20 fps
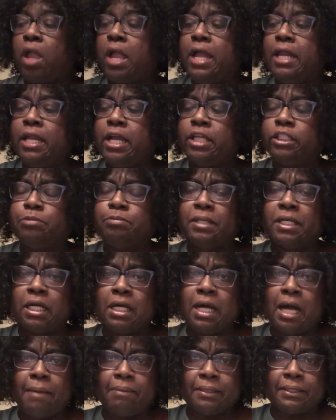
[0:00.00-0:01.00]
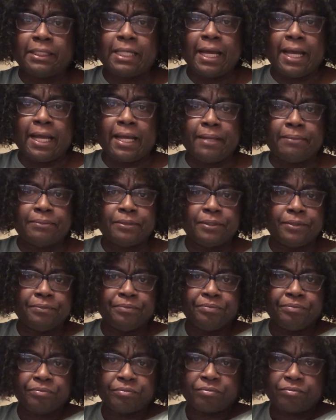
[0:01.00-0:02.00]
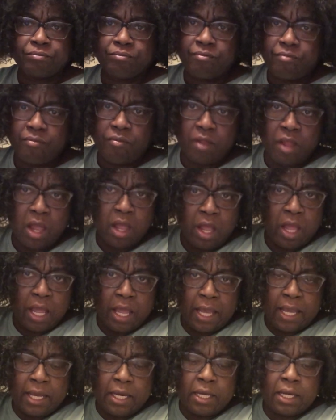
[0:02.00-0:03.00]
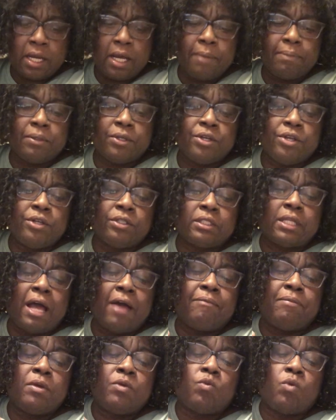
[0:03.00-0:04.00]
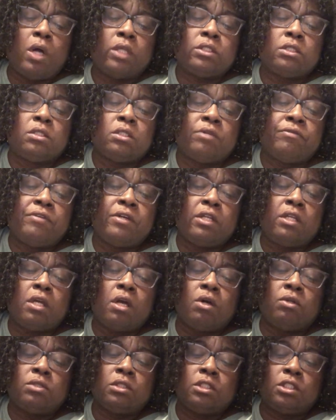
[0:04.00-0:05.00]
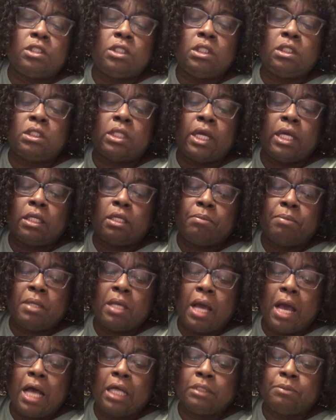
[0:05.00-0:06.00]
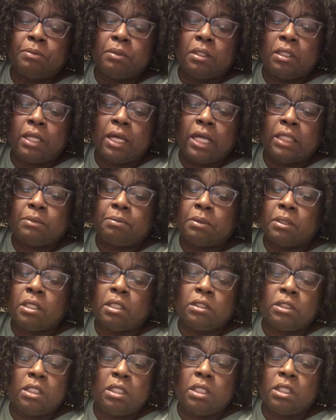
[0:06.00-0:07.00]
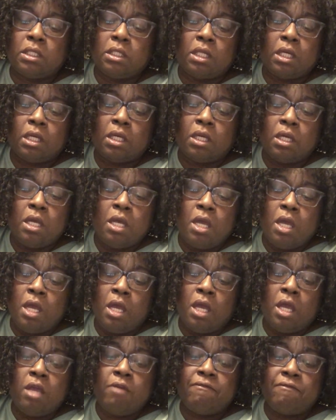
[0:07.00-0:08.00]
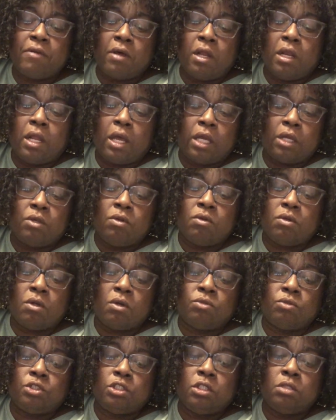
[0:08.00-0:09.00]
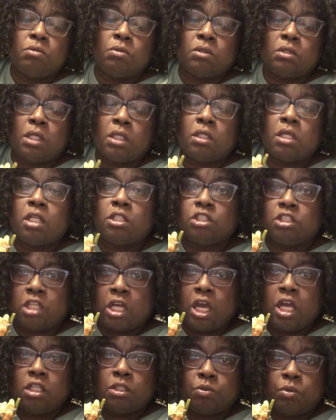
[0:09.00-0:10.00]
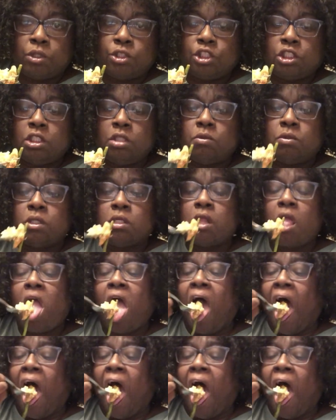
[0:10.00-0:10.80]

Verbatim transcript: And there's been a couple of times in a couple of years I've been watching their videos that she's had to be hospitalized because he felt like, you know, she was at that stage where she would